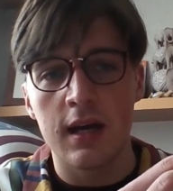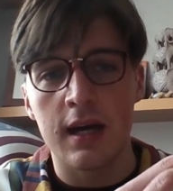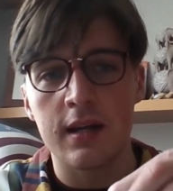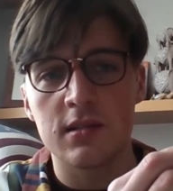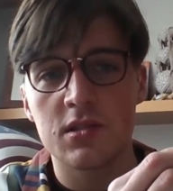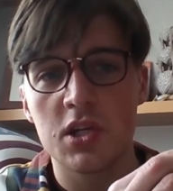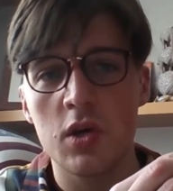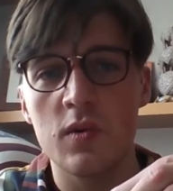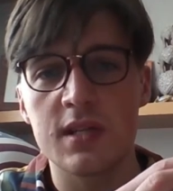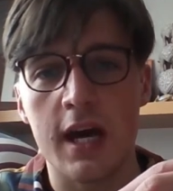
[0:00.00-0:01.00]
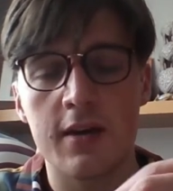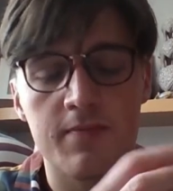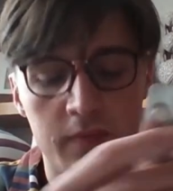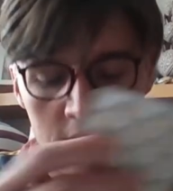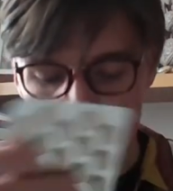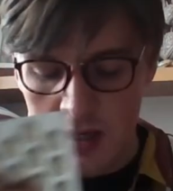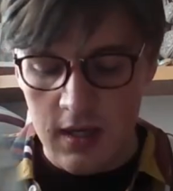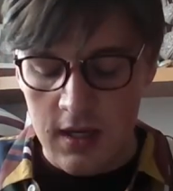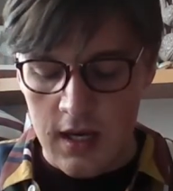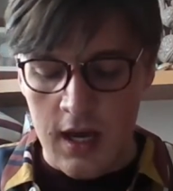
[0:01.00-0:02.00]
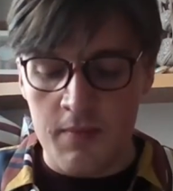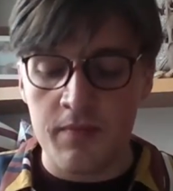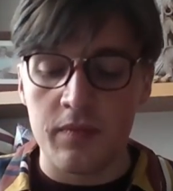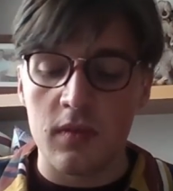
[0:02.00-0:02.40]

and it's two a day. Um,